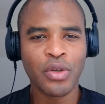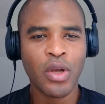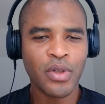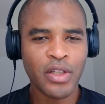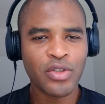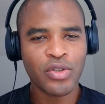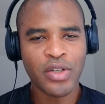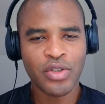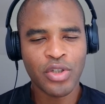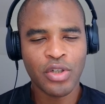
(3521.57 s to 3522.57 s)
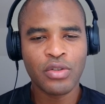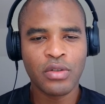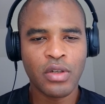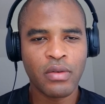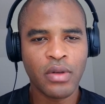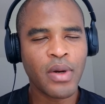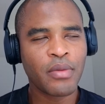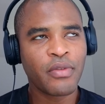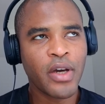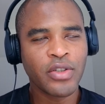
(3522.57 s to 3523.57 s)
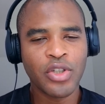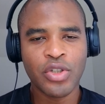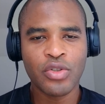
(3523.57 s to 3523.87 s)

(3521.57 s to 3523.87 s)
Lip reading: Let's transition into the rapid fire session.